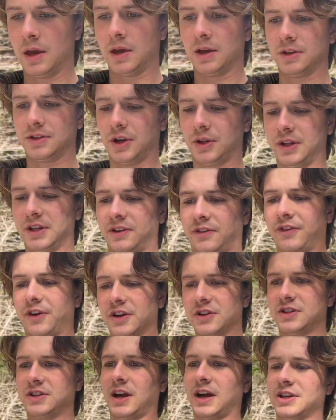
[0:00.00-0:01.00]
So let's
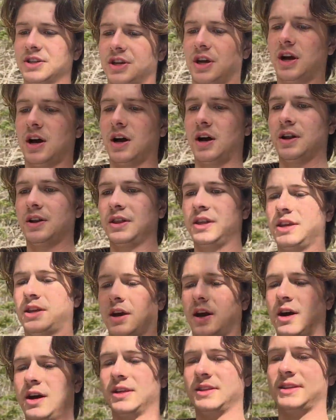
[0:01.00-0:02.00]
first touch on the
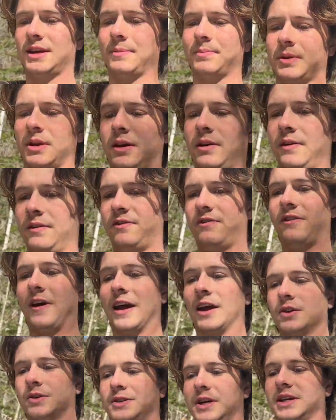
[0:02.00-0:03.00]
concept of
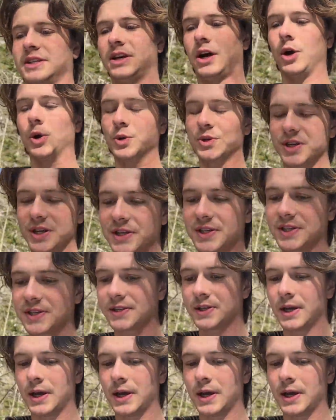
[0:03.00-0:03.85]
phagocytosis